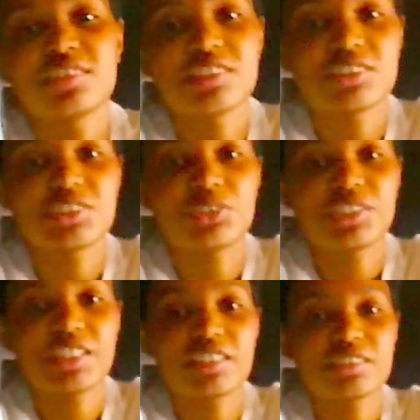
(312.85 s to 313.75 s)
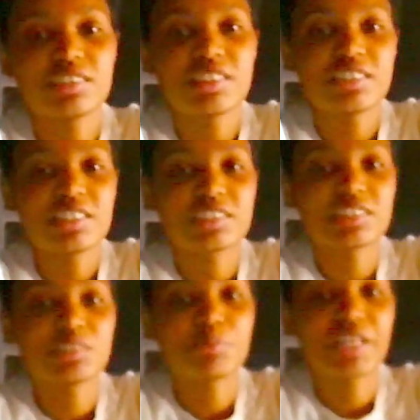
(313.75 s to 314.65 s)
So yeah, this is
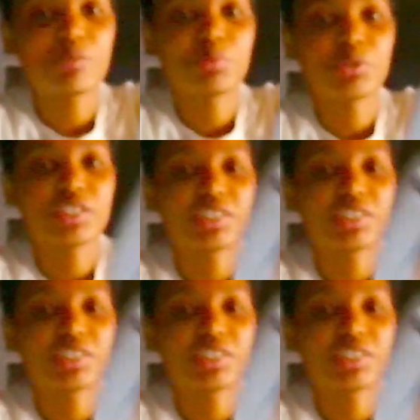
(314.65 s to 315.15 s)
the bad boy that's